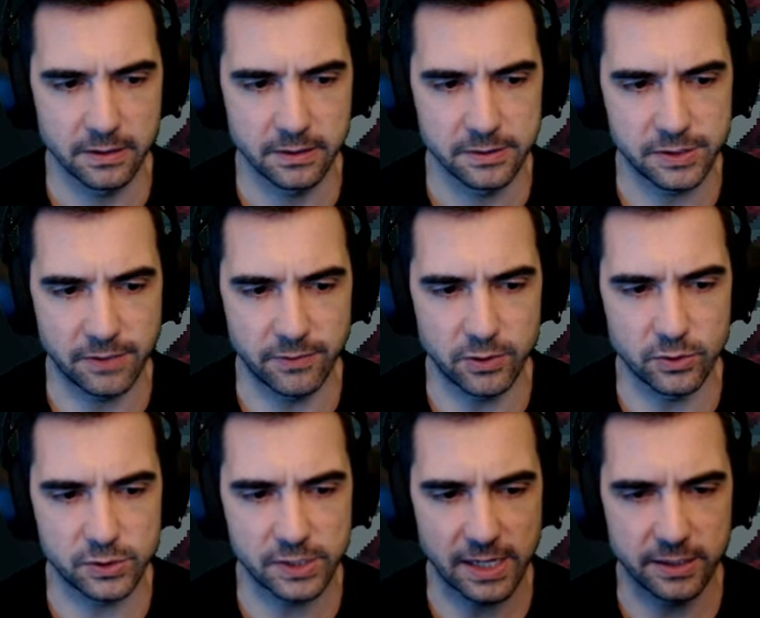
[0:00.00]
It's giving you the
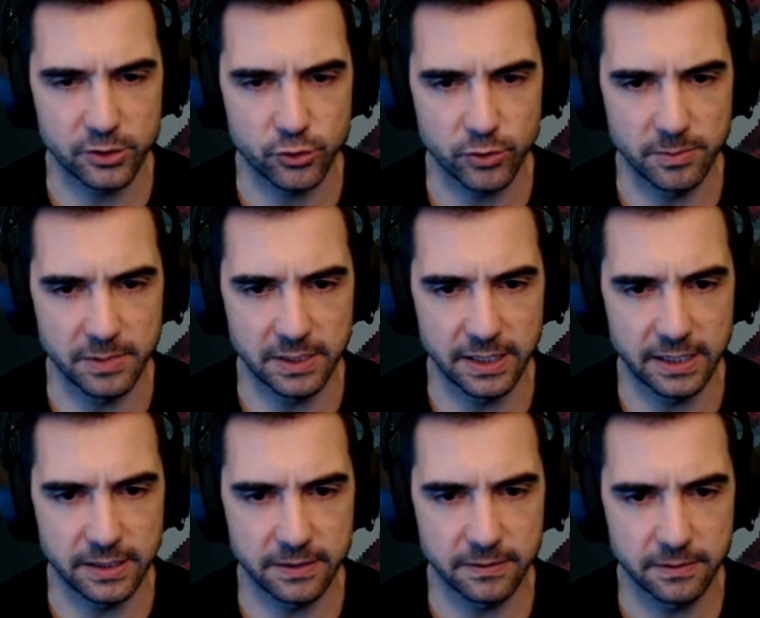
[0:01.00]
silent treatment, lady.